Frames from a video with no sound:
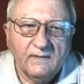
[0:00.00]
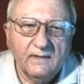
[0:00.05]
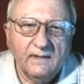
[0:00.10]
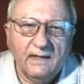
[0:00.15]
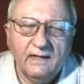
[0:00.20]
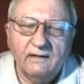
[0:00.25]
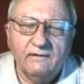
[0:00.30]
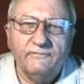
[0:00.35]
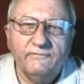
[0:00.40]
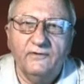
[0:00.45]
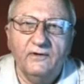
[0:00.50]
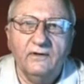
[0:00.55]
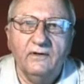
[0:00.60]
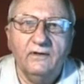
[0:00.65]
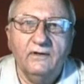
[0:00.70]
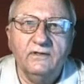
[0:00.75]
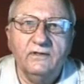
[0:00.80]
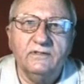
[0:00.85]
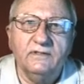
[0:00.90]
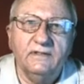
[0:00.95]
Our
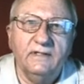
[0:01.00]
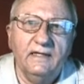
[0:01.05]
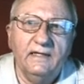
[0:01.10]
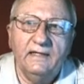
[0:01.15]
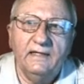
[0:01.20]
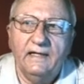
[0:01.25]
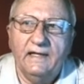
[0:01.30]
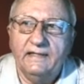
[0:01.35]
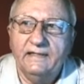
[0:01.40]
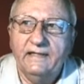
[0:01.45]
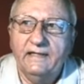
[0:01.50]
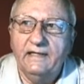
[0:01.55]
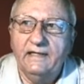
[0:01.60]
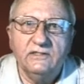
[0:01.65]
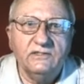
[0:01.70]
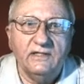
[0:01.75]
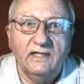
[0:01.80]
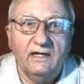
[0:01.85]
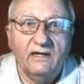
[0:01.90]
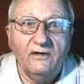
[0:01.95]
first, and I
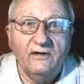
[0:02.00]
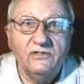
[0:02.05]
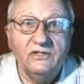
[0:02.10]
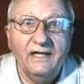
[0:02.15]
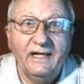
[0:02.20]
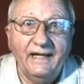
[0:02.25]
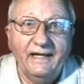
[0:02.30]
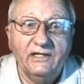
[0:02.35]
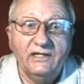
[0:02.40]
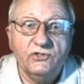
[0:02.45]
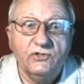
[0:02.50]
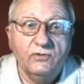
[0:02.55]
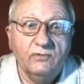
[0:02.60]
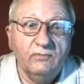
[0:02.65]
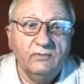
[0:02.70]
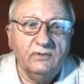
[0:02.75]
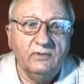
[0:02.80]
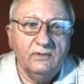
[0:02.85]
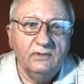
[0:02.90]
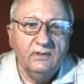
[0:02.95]
guess our
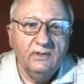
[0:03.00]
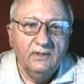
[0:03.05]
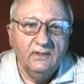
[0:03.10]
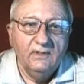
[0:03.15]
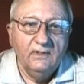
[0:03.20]
natural